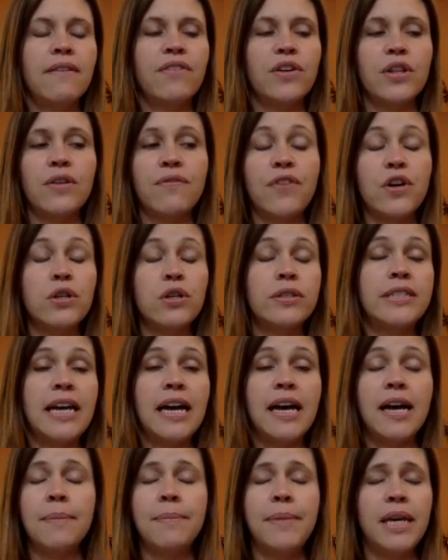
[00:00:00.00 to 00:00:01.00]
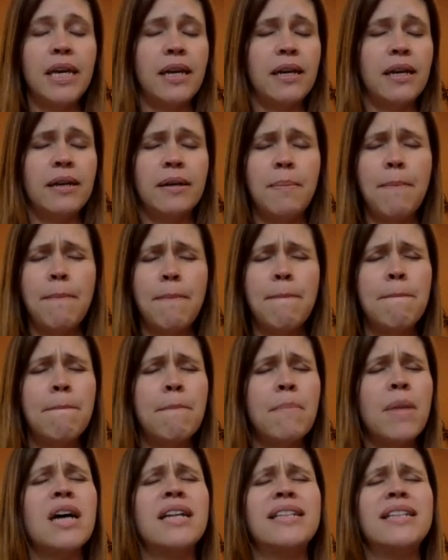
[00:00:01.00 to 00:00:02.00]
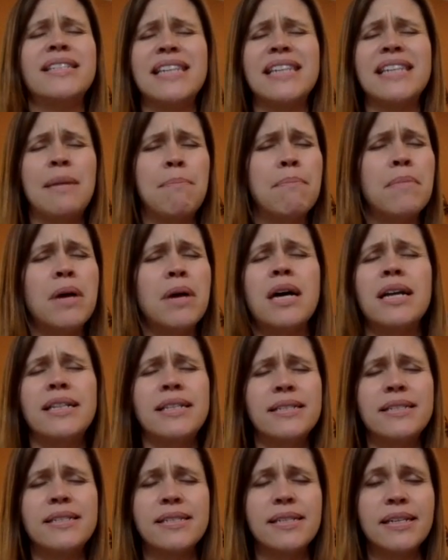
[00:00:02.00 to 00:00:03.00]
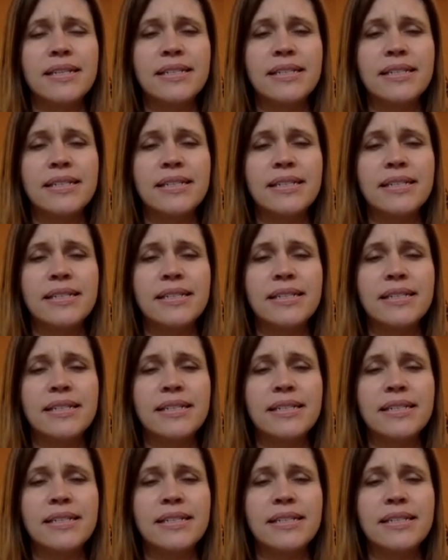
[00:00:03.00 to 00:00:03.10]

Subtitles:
for the first time in months and months